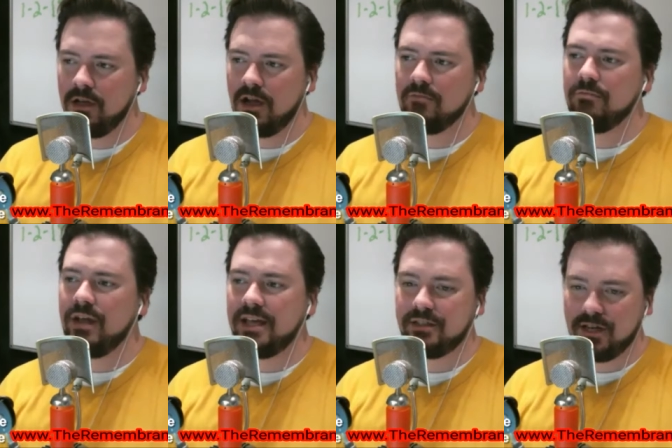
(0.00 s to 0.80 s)

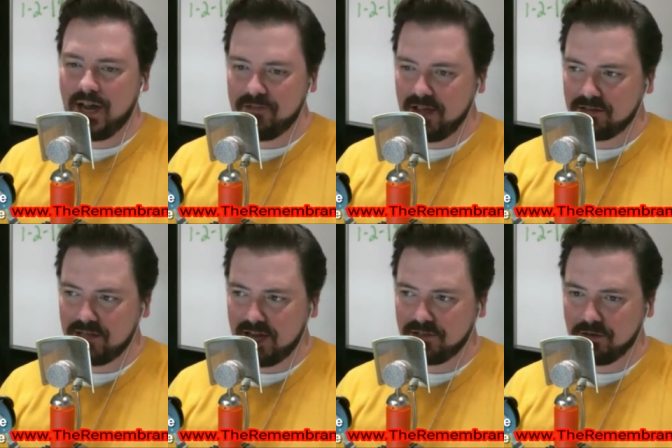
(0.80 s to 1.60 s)
amazing how they
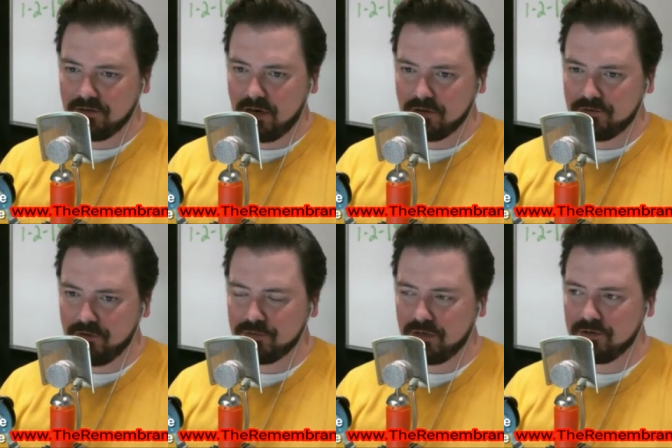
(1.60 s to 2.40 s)
attacked our
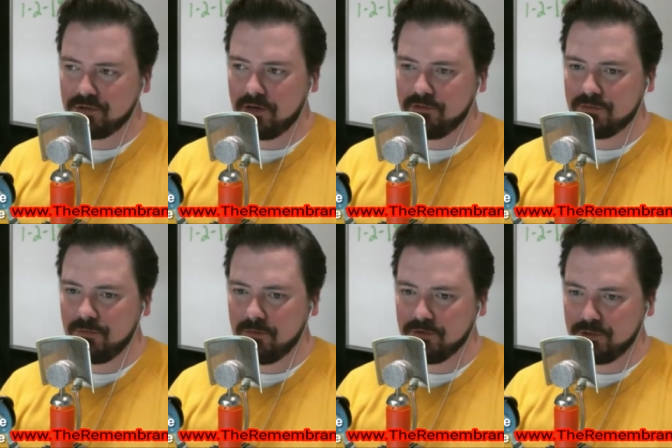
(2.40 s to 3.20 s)
troops and our service
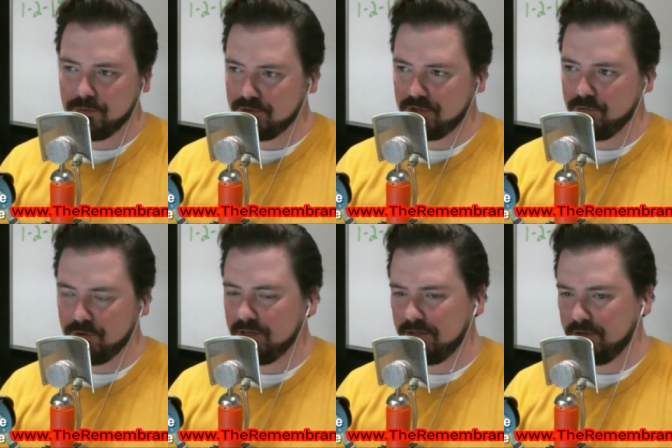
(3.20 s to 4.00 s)
members who were
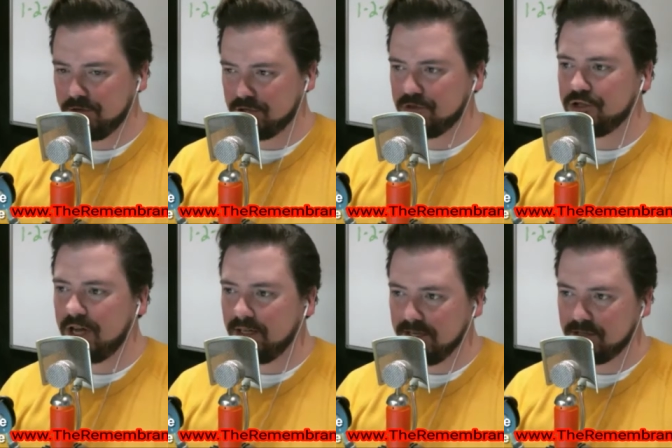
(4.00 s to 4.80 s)
really just
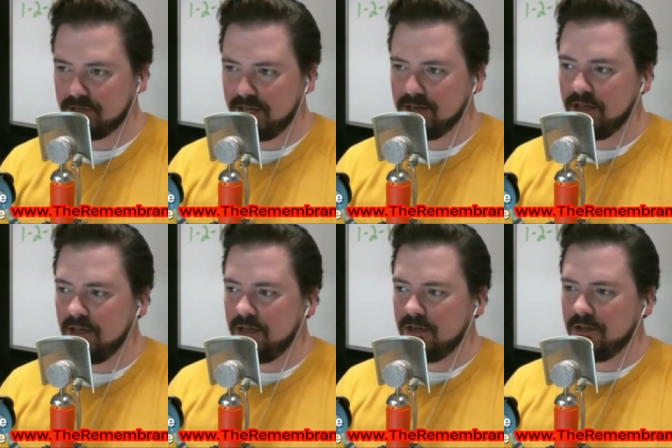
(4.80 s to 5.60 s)
jealous that,
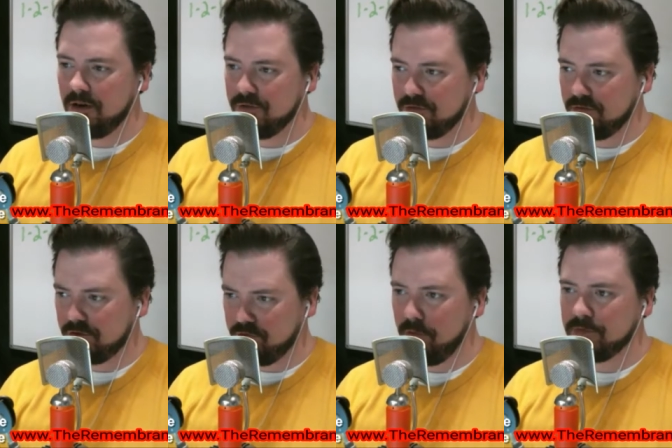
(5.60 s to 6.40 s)
you know, the
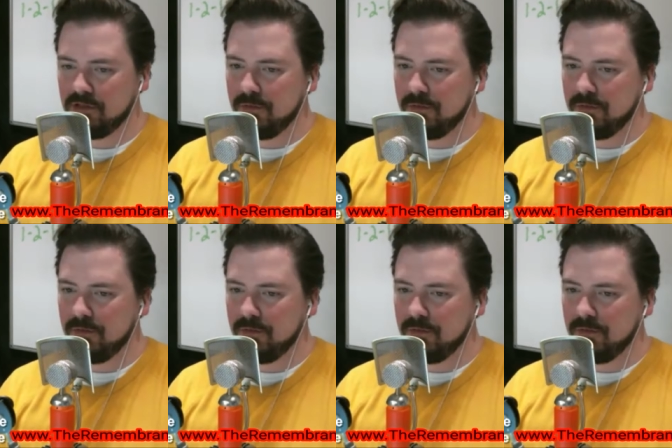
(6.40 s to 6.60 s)
troops and the